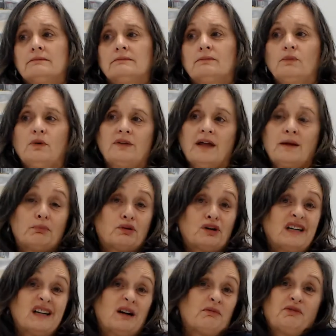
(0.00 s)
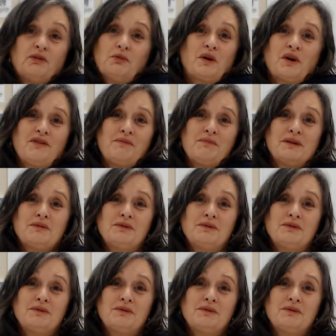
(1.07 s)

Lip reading: without a prenup, for want of a better